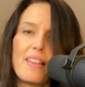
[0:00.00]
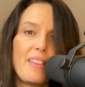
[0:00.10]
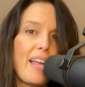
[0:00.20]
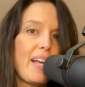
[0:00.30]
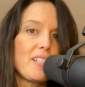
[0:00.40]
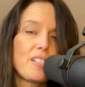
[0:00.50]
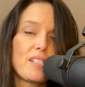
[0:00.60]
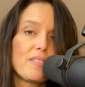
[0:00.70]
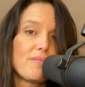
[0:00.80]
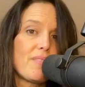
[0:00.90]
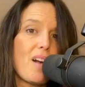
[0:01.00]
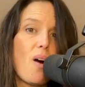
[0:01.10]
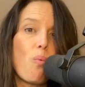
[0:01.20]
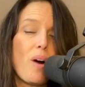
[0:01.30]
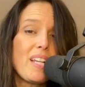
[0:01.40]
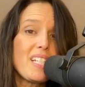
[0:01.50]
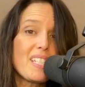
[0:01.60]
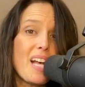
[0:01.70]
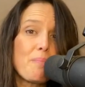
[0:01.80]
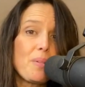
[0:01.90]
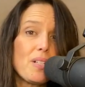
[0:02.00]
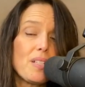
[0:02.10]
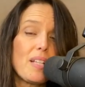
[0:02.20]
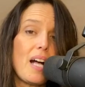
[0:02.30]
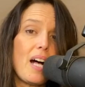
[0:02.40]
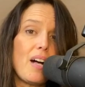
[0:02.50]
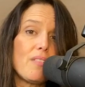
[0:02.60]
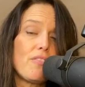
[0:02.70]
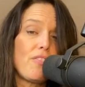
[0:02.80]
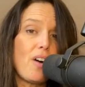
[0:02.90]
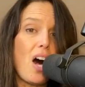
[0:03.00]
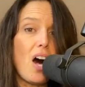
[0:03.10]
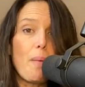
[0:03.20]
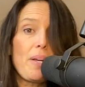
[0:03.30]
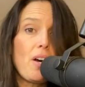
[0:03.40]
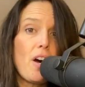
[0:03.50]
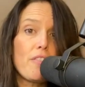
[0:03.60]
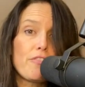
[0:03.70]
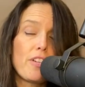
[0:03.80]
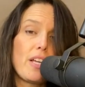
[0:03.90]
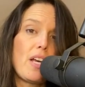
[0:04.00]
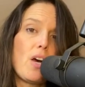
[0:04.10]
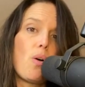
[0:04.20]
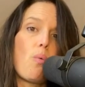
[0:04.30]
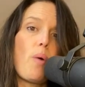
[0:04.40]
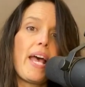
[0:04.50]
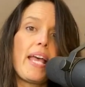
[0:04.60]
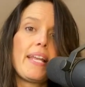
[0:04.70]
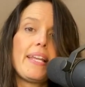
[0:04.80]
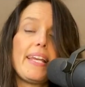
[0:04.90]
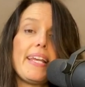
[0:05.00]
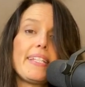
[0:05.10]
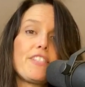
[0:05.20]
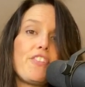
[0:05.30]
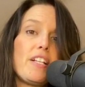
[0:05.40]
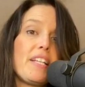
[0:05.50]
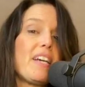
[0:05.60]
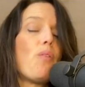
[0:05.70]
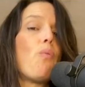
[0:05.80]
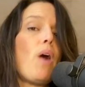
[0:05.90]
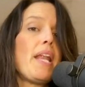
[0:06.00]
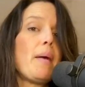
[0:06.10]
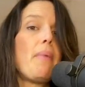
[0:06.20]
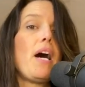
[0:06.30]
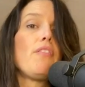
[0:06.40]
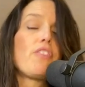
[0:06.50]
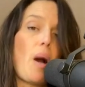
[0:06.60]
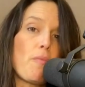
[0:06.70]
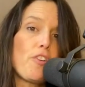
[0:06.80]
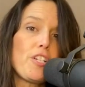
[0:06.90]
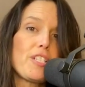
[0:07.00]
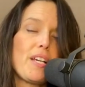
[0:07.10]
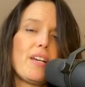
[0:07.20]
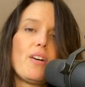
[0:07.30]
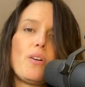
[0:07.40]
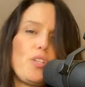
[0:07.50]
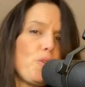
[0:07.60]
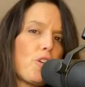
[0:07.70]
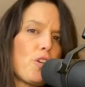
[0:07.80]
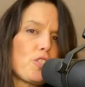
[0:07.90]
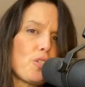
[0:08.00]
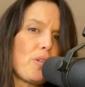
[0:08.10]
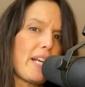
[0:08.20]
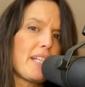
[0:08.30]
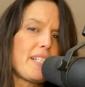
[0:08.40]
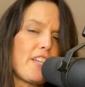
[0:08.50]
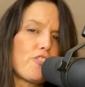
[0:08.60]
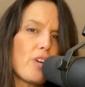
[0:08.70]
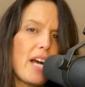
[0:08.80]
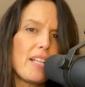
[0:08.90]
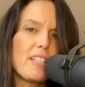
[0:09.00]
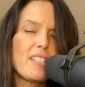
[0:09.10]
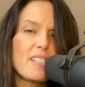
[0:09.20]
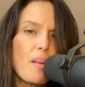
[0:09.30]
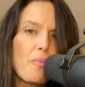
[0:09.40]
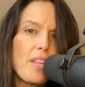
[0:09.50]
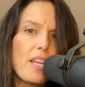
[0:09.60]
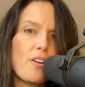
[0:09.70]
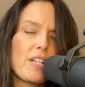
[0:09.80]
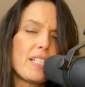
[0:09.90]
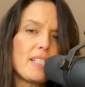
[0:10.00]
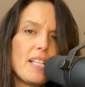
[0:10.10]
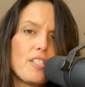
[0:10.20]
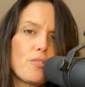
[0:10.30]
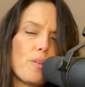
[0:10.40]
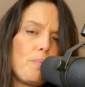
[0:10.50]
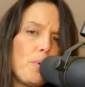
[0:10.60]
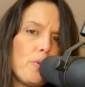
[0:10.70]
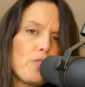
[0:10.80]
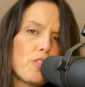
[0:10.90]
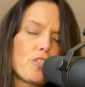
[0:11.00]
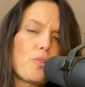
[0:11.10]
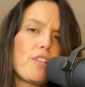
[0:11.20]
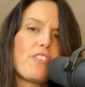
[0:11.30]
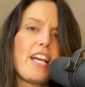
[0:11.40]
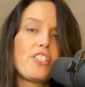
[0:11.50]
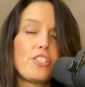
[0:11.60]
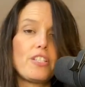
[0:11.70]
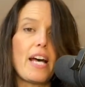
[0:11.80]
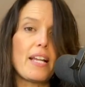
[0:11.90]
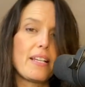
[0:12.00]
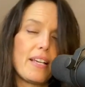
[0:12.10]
That's one example of hopping off when it's feeling one above comfort. You can also, like I say, try a little something or an assist or a boost to sort of get you to that